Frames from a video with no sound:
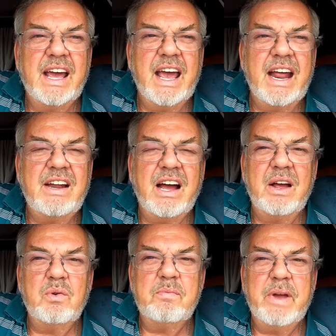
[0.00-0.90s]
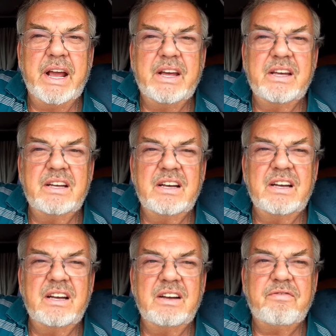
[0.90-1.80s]
and I will make
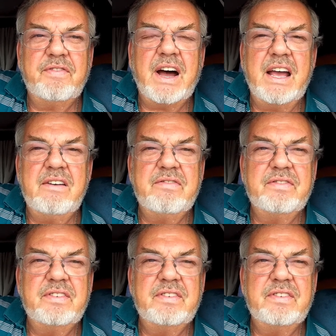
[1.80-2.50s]
five